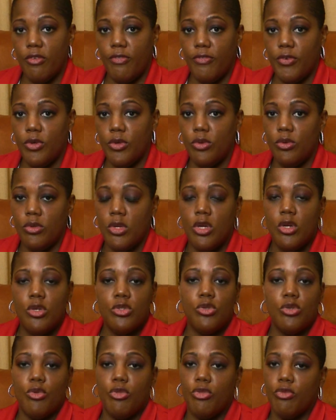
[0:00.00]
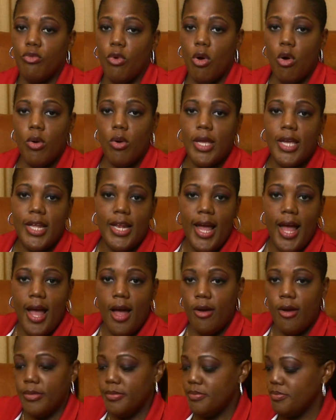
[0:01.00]
food. So throw it
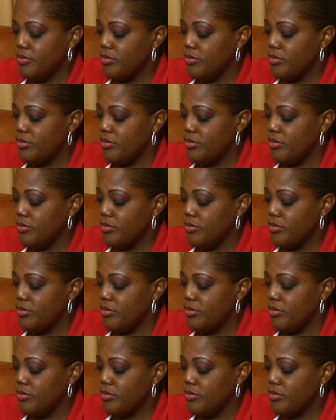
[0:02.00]
out.